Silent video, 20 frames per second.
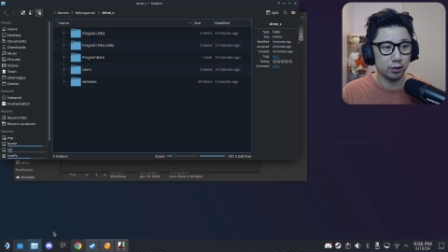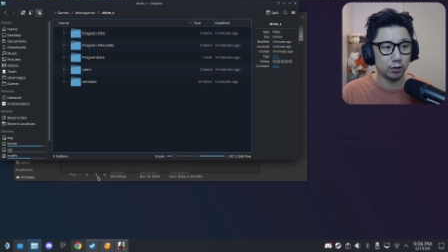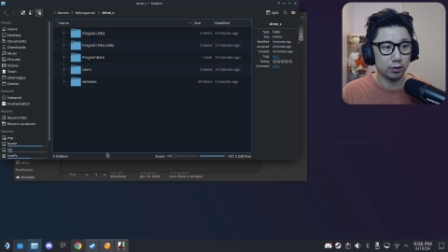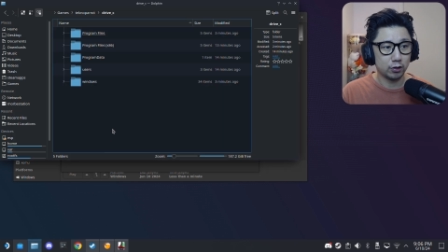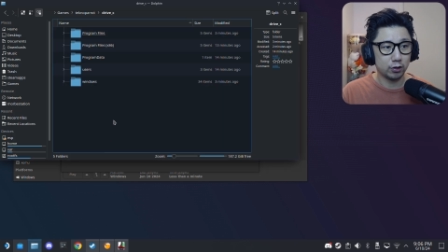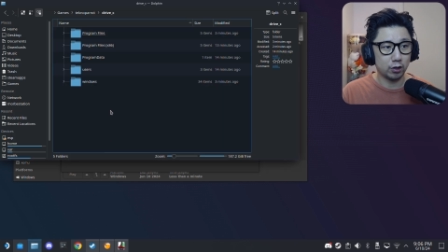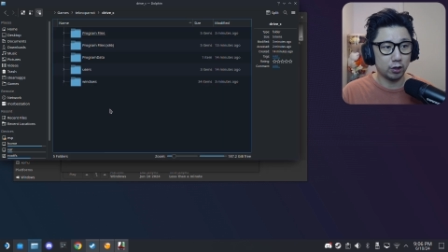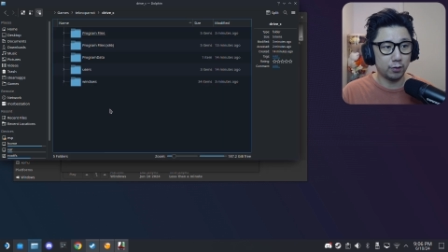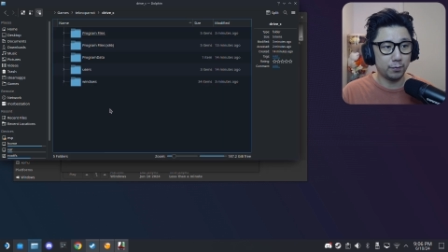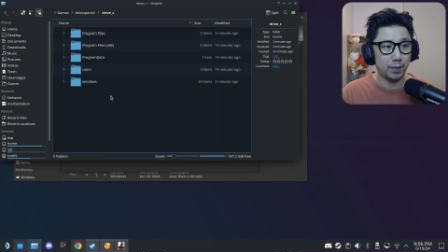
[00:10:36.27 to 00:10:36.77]

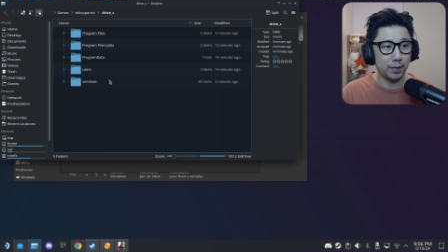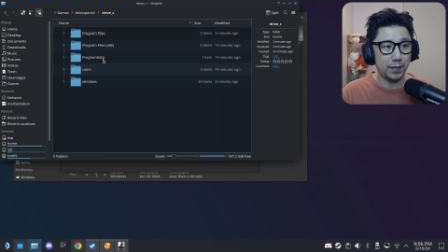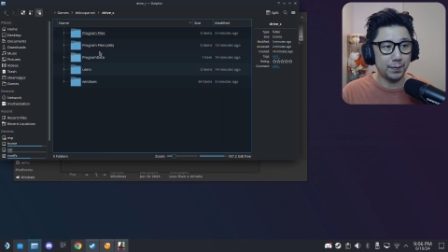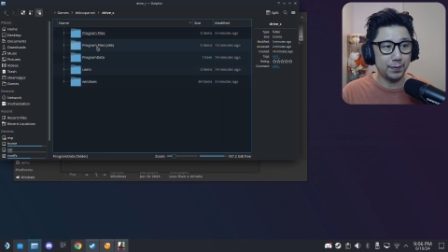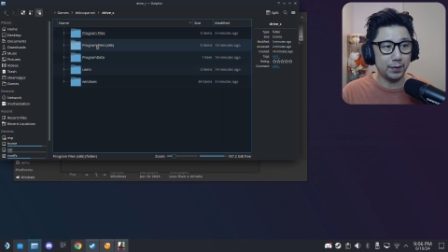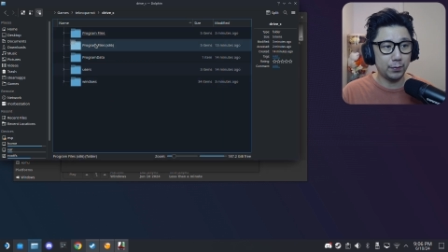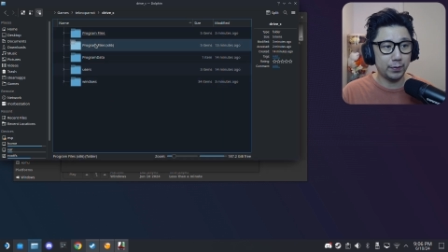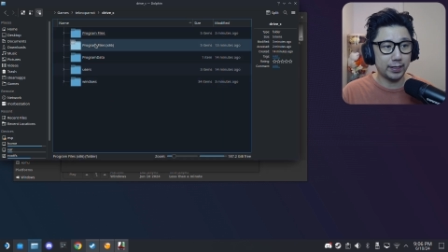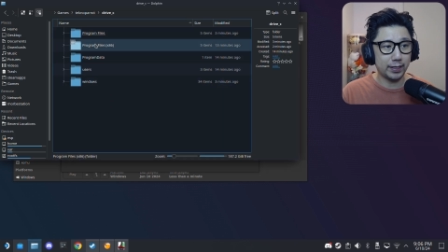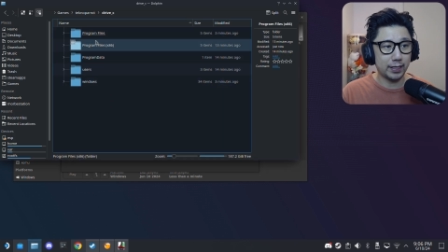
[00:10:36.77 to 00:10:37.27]
So
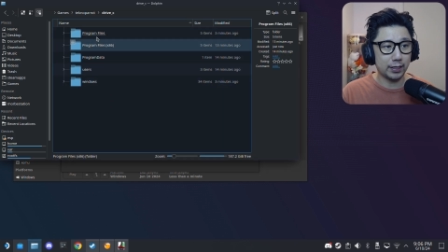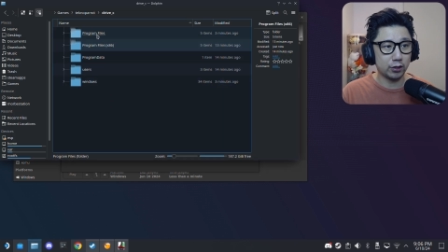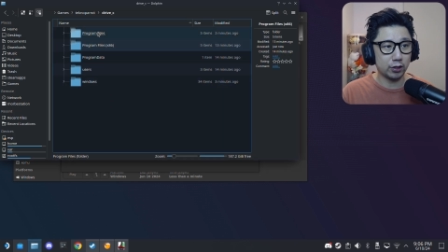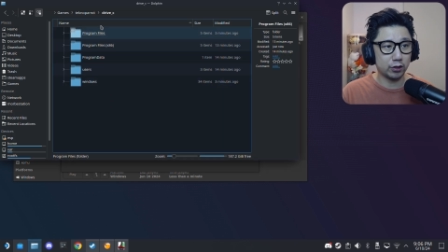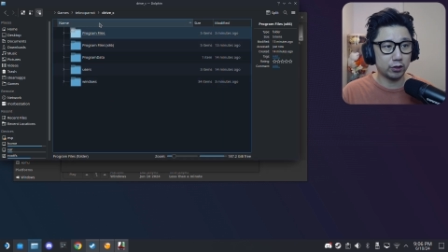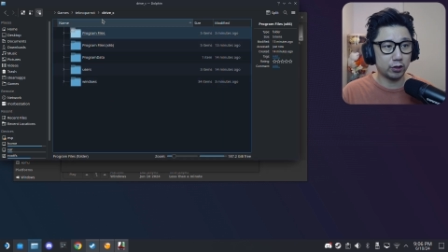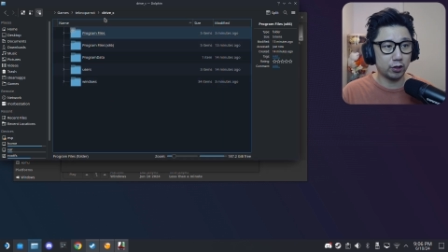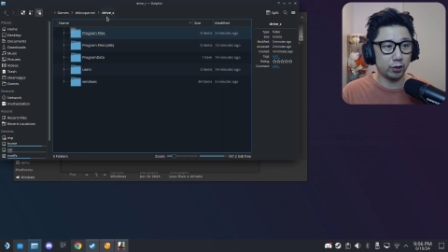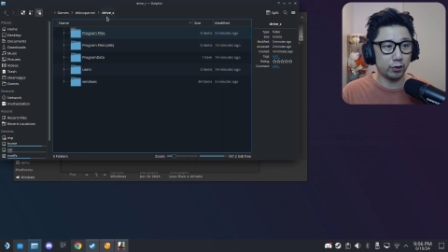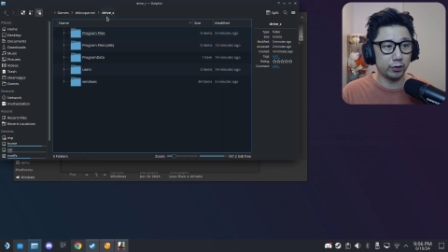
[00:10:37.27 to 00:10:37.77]
maybe we can
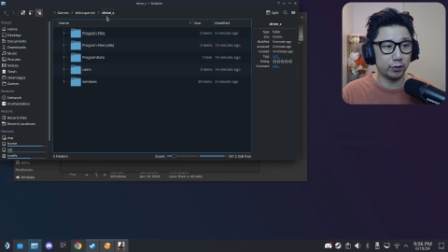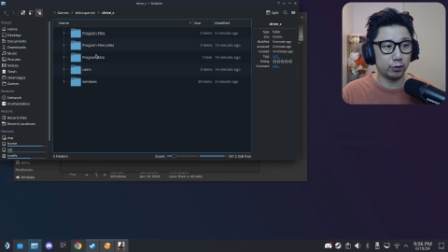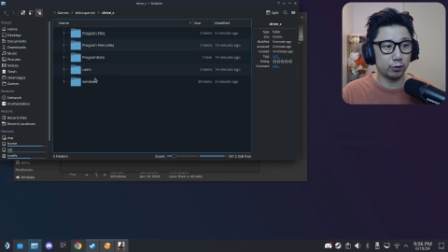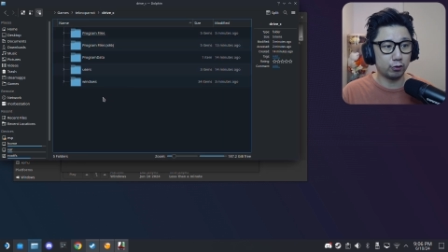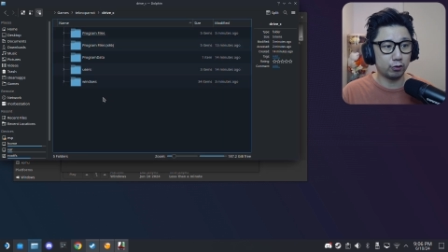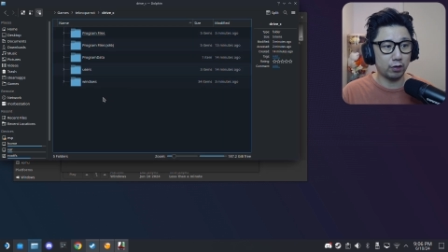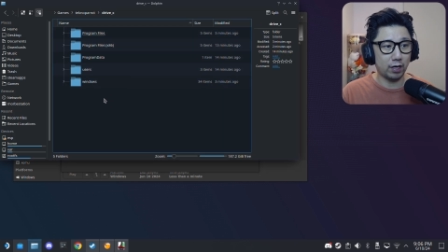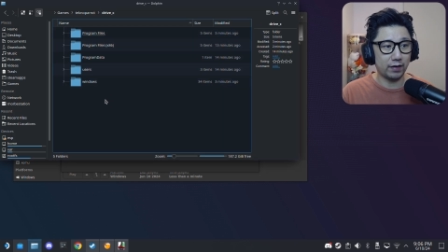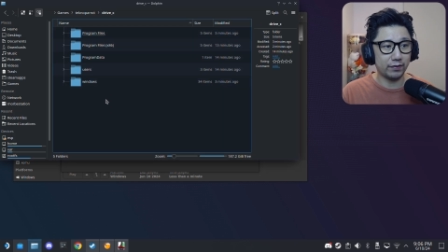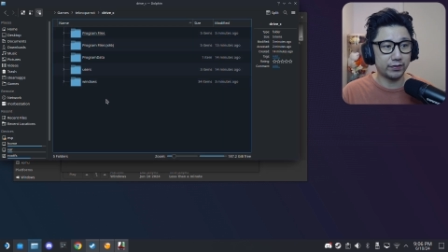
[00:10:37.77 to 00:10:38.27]
just go into
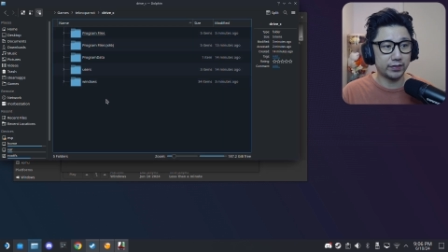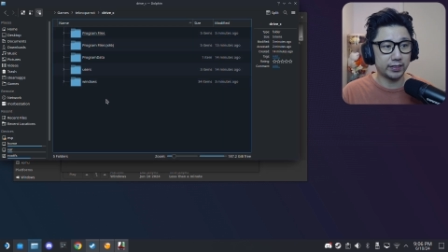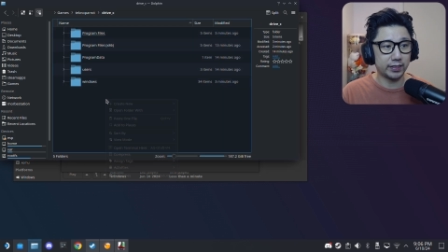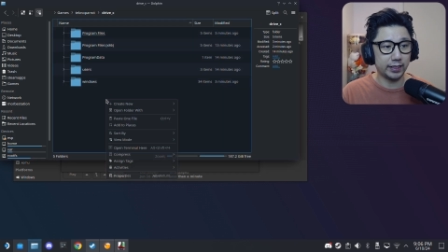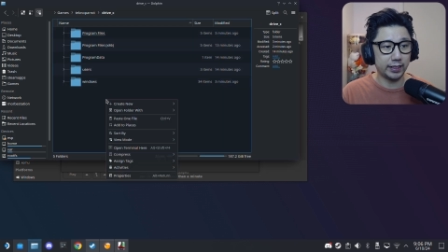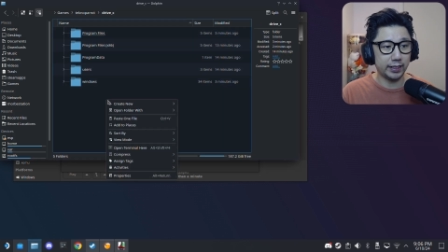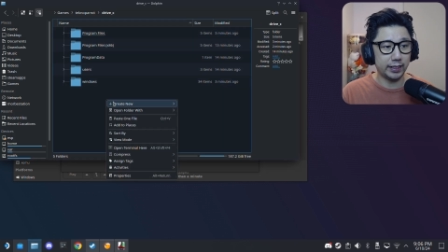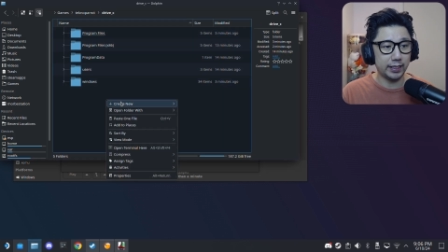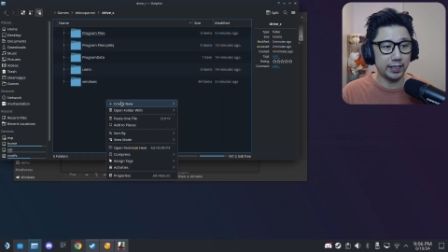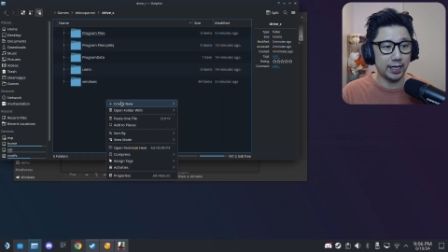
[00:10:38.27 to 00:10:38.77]
drive
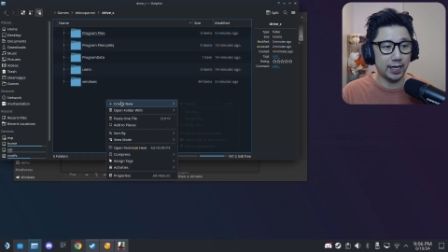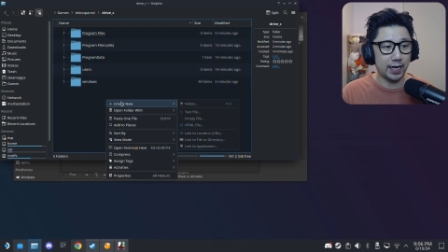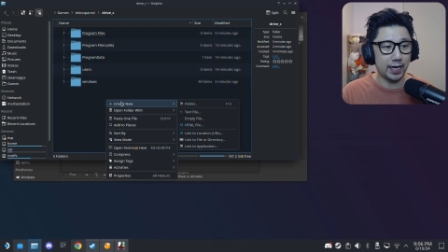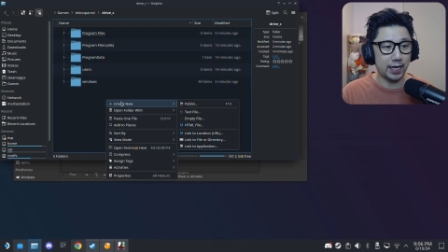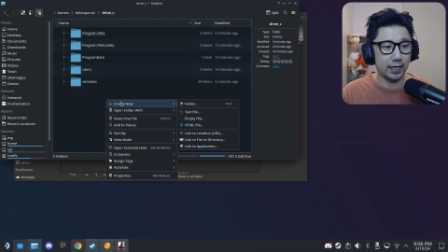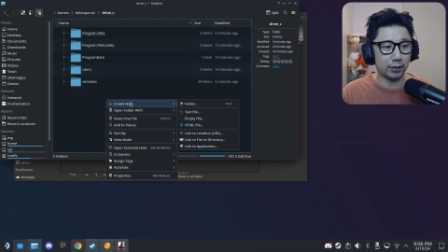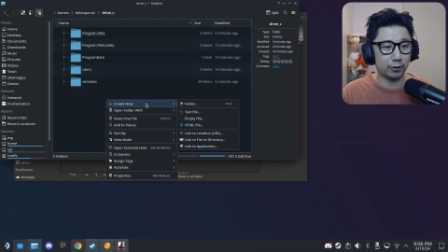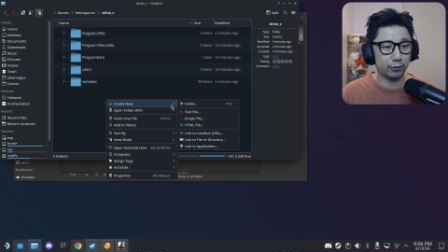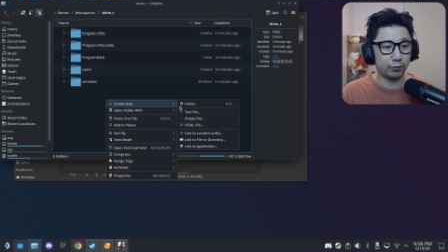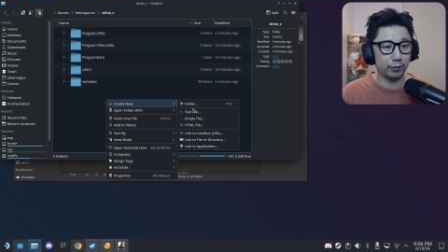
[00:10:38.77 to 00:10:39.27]
C
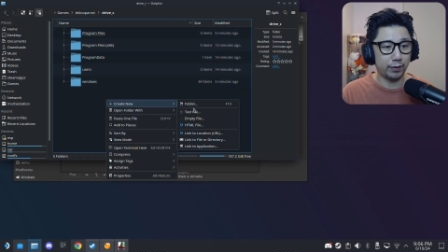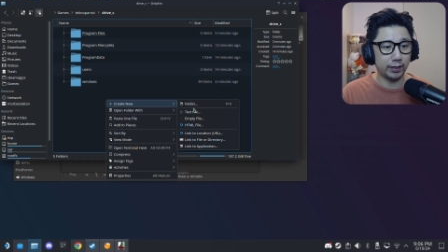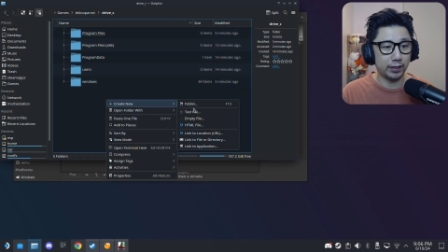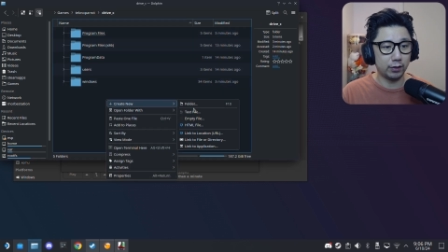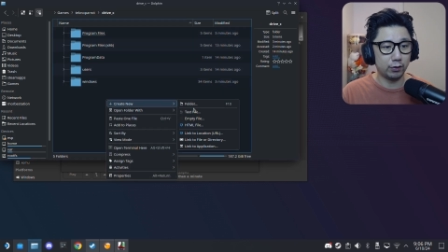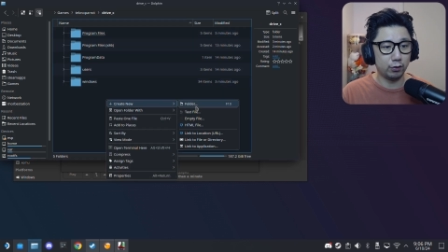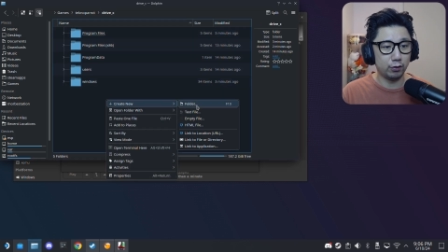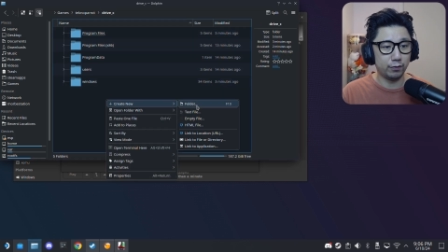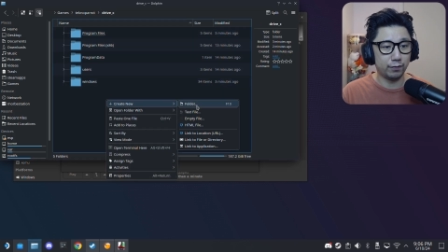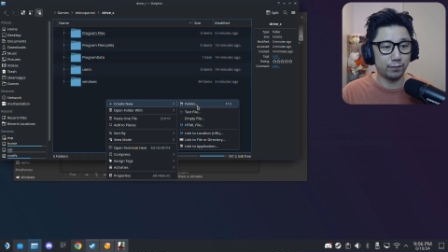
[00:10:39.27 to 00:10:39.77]
and create a
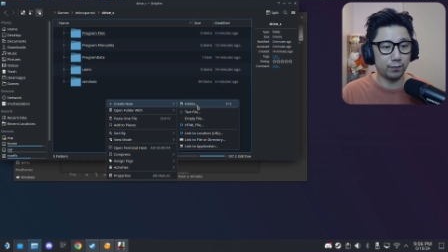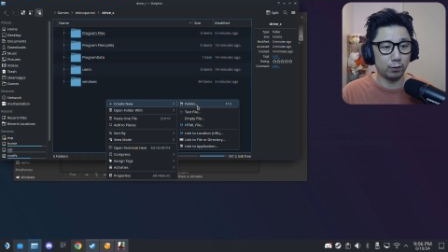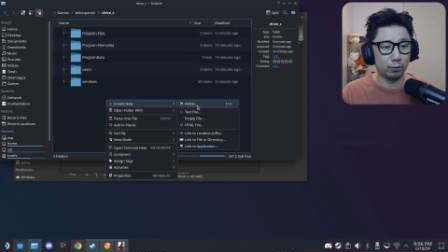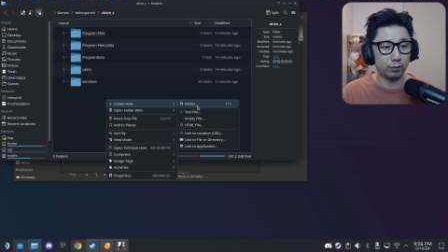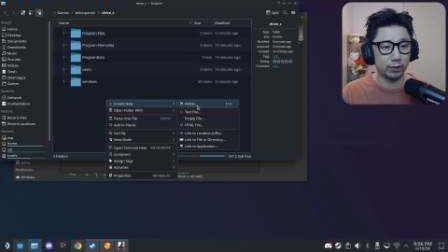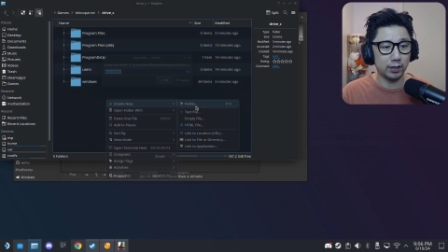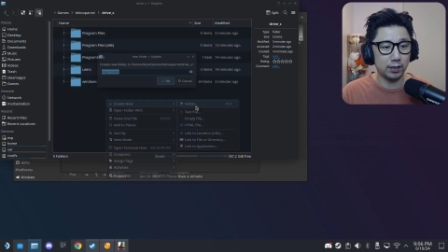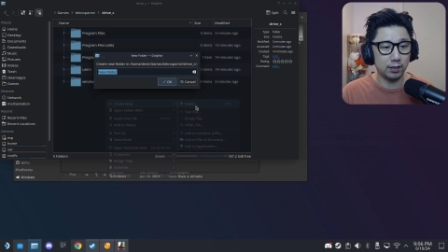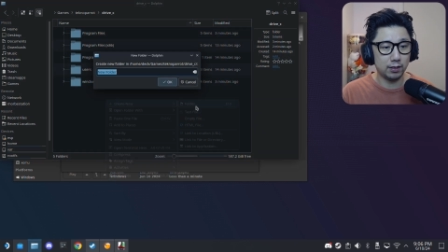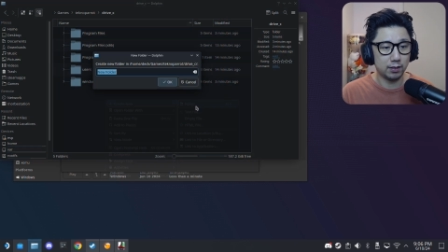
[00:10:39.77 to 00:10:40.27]
new
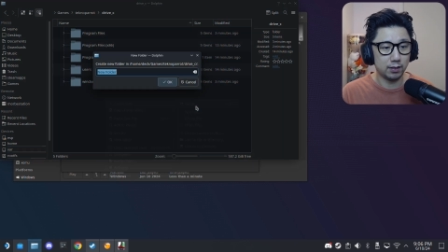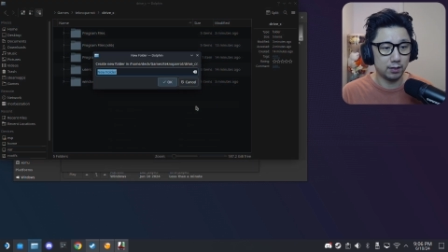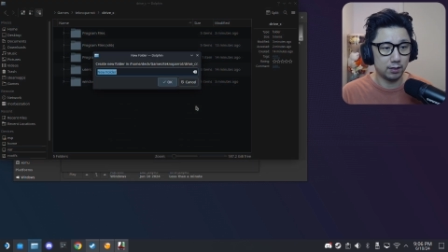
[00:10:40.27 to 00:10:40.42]
folder.